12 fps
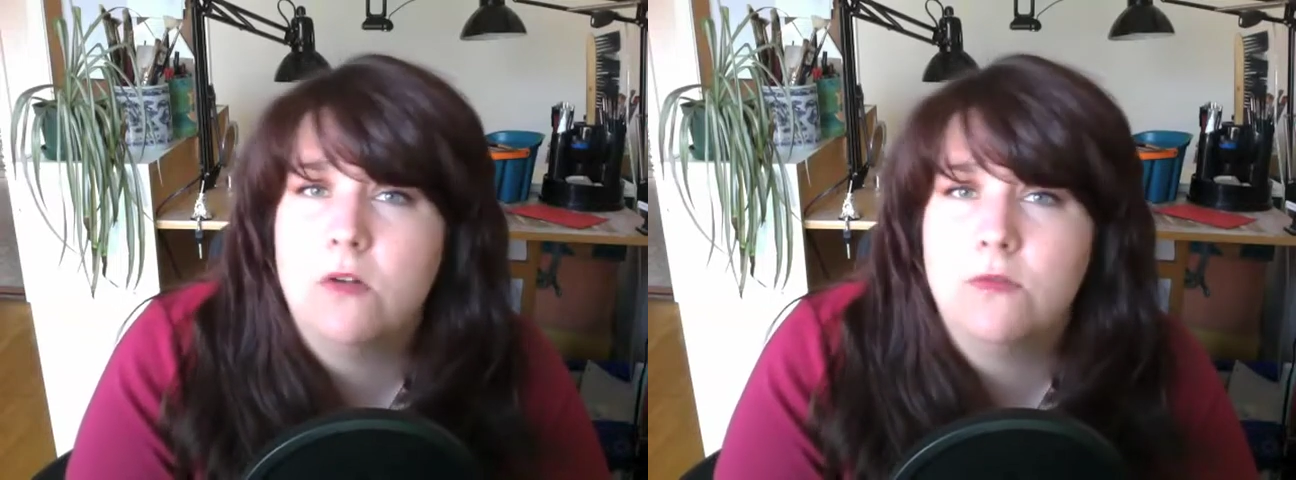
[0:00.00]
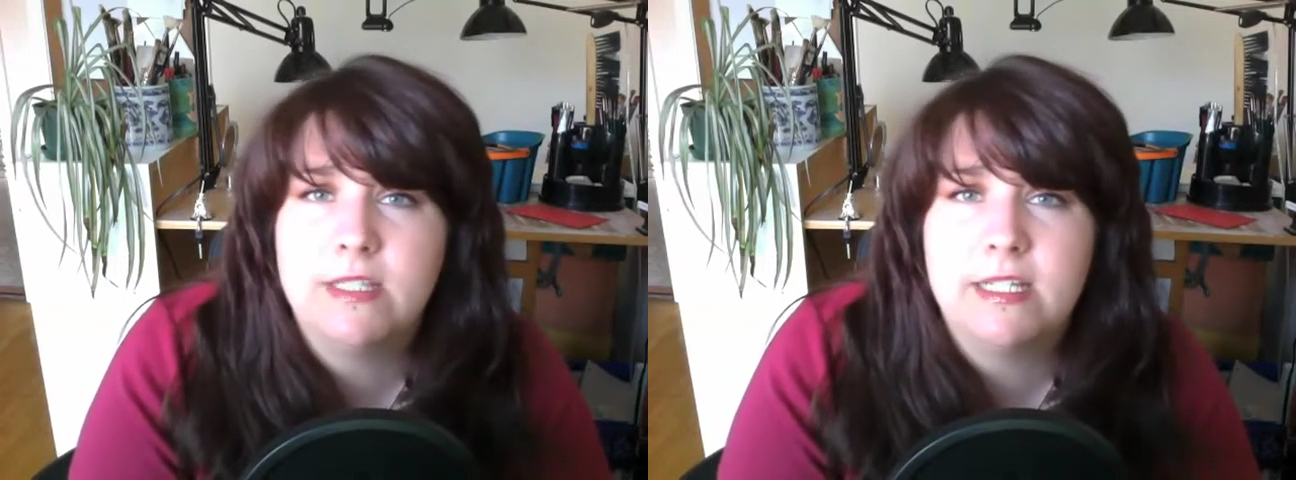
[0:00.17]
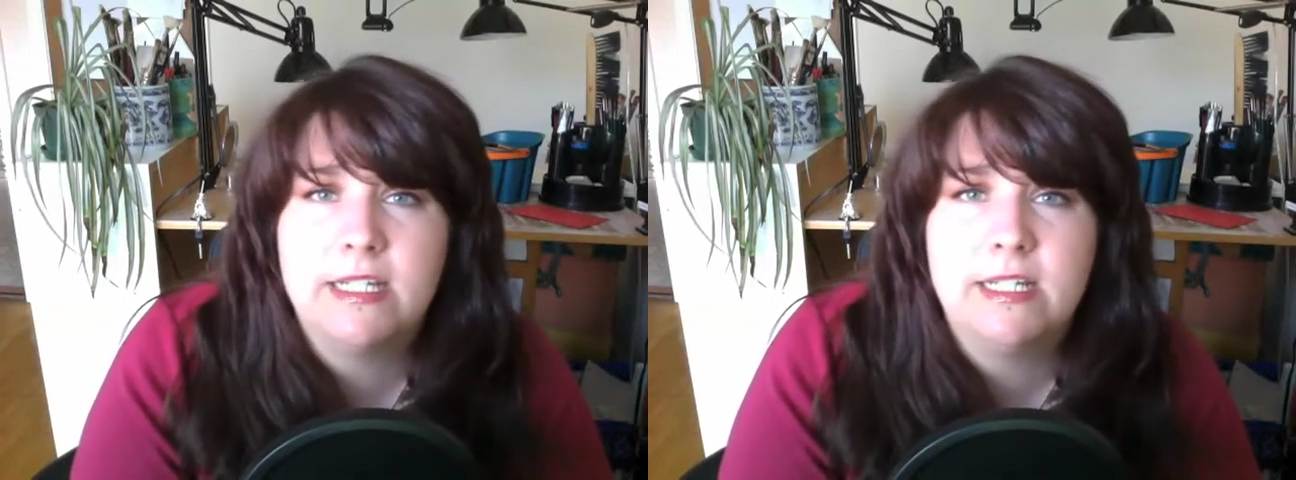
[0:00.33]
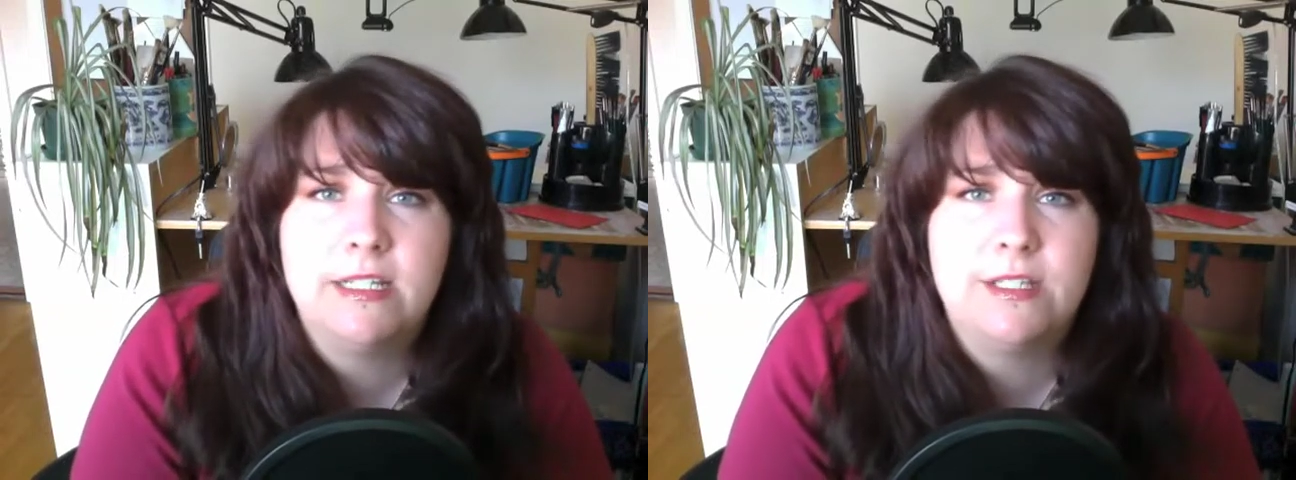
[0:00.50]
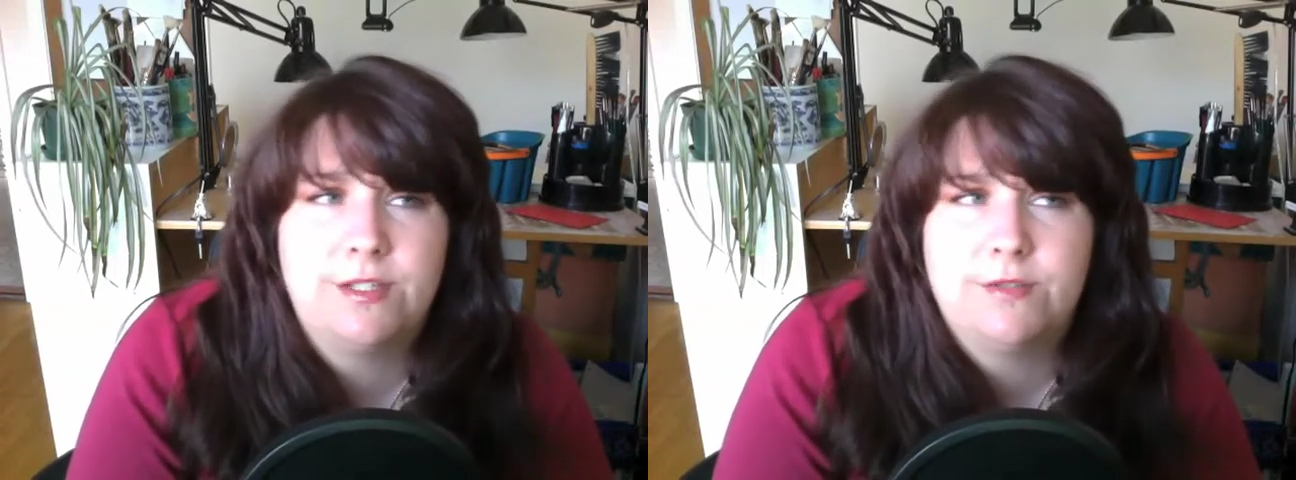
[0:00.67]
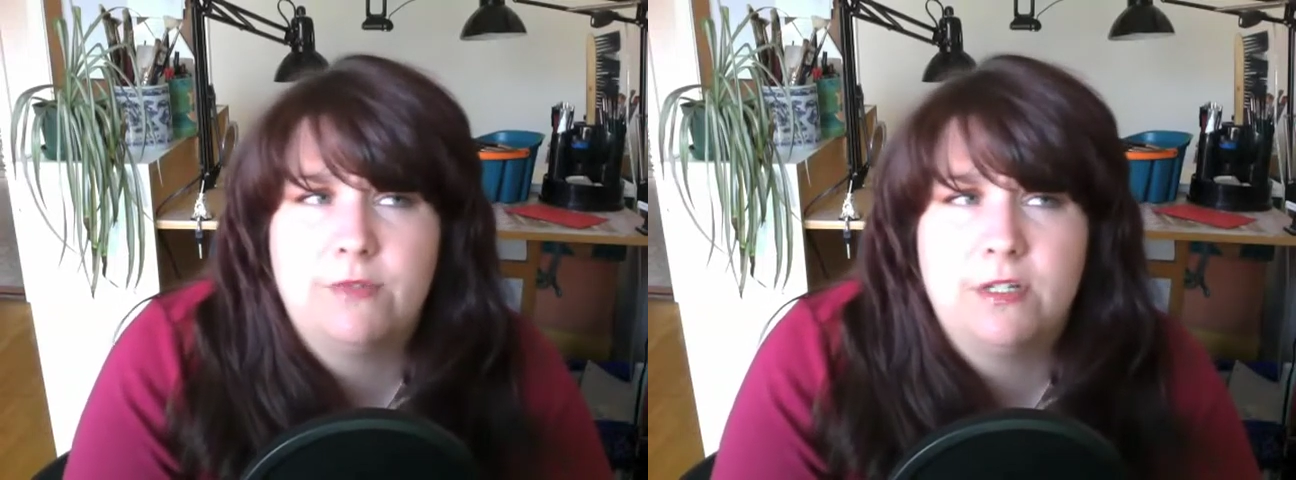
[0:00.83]
owns it
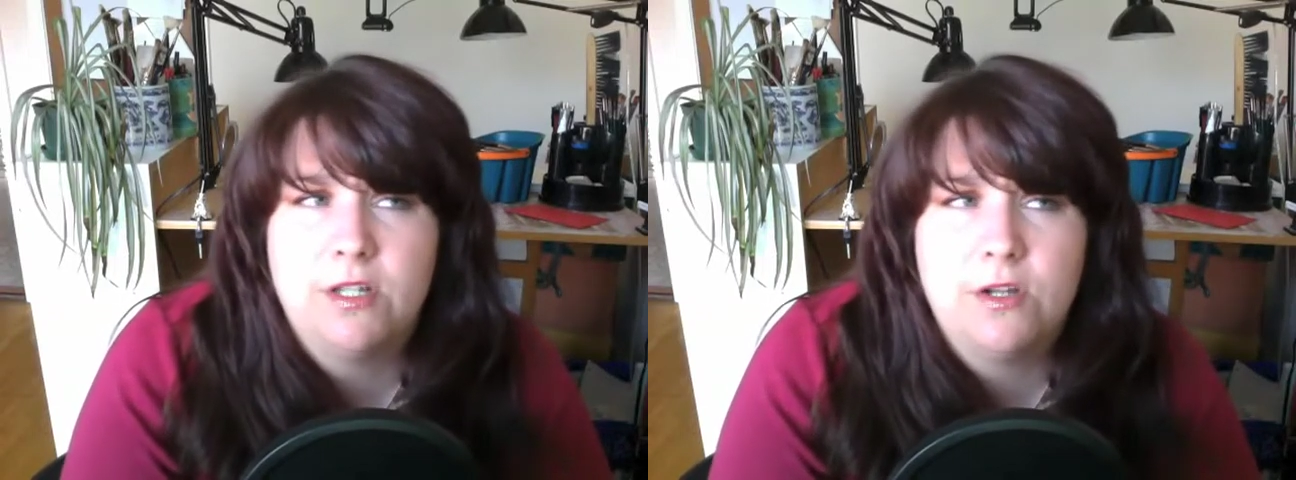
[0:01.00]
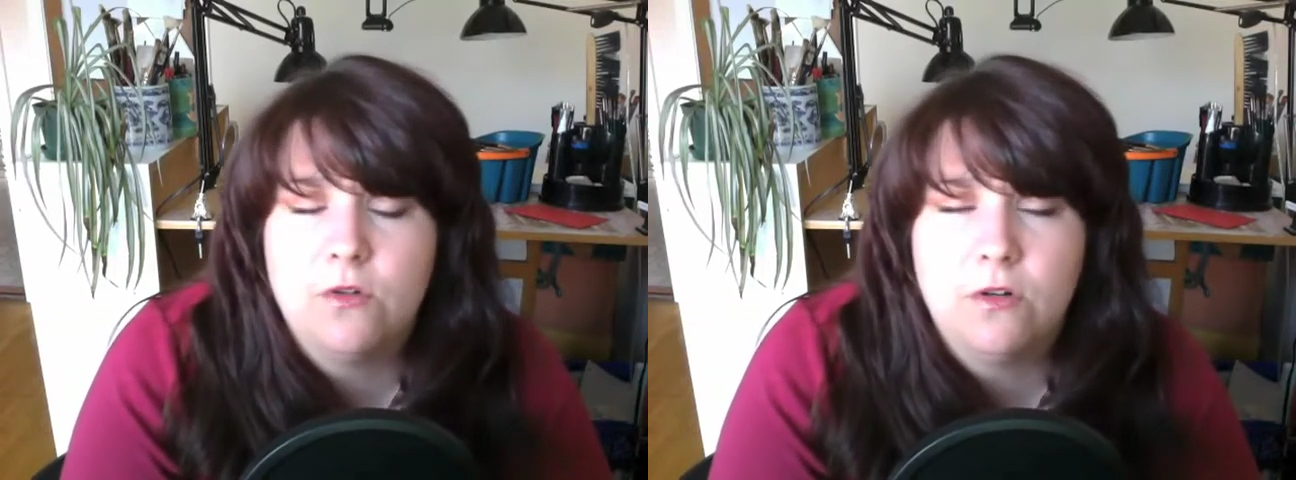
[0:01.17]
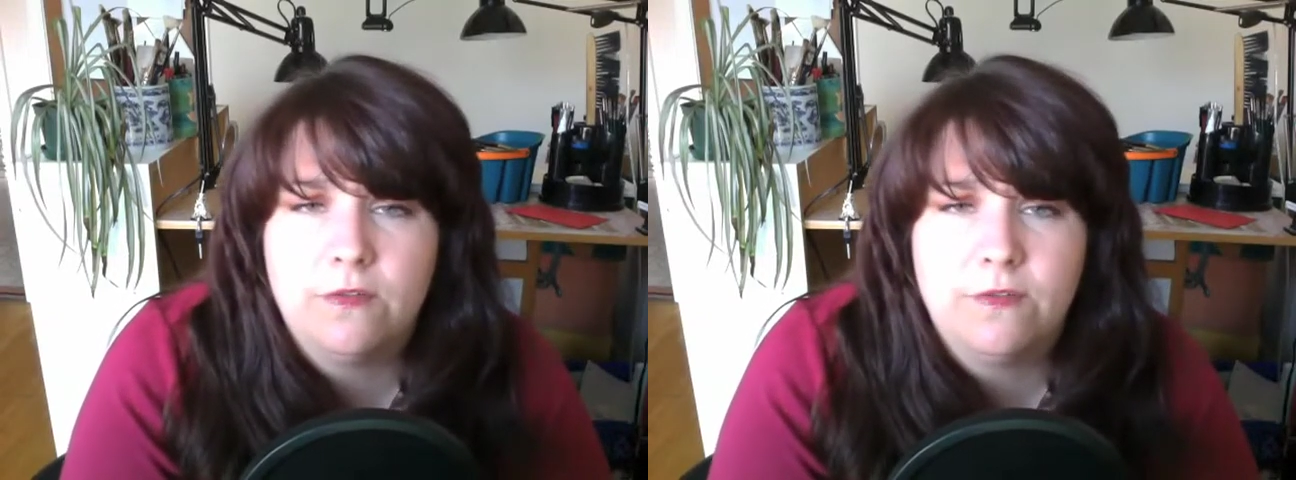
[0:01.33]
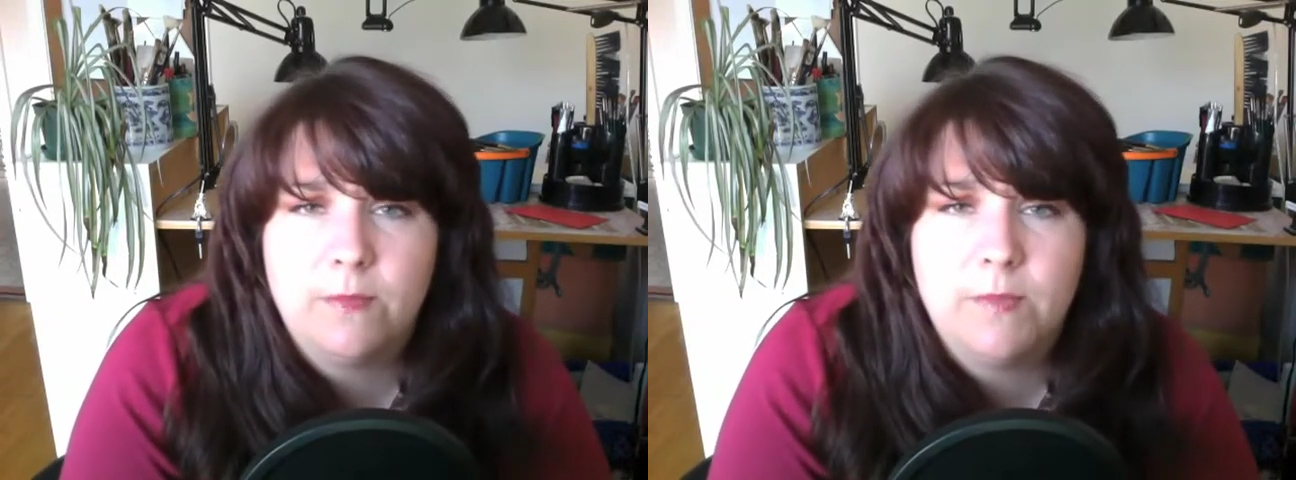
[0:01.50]
is really cool for